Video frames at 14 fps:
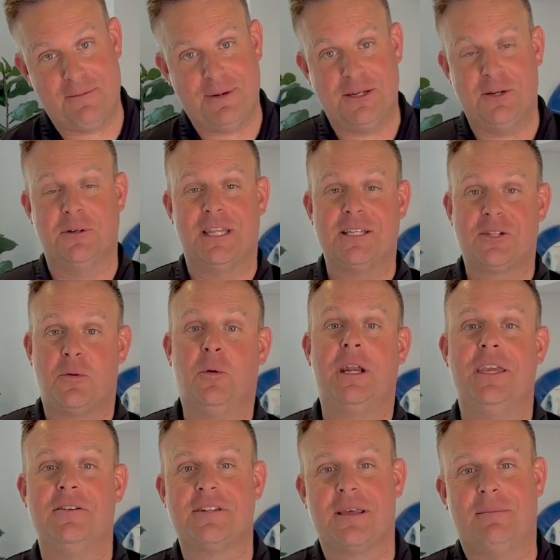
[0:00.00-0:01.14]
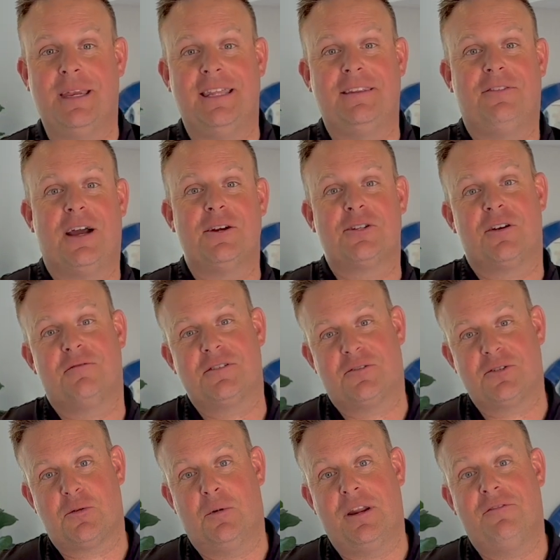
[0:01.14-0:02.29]
I've been doing this 20 years. I've been in the fire service for
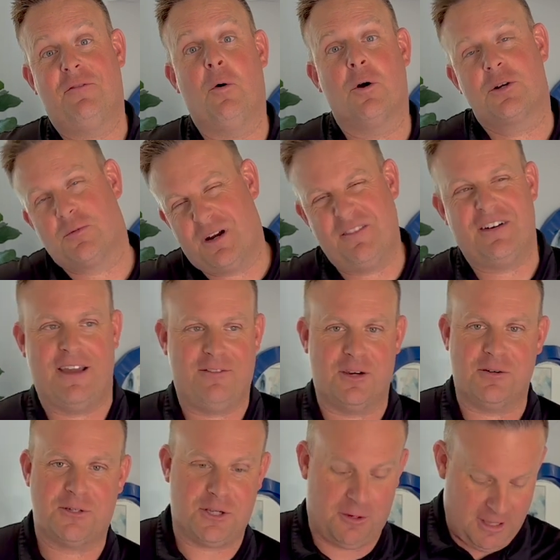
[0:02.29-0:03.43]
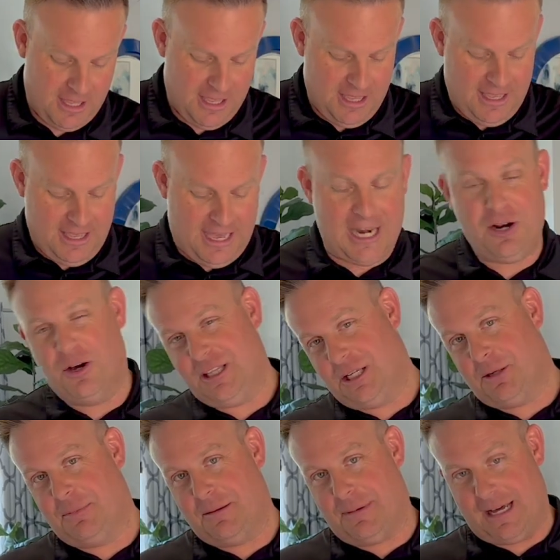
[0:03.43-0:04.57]
25 years. So I know a
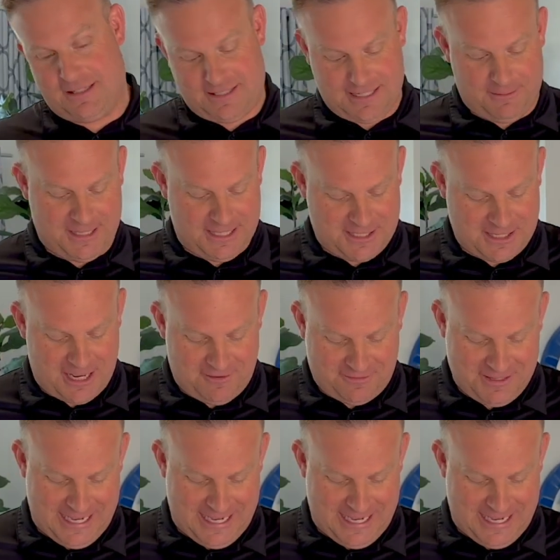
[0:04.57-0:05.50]
little bit about some of this stuff.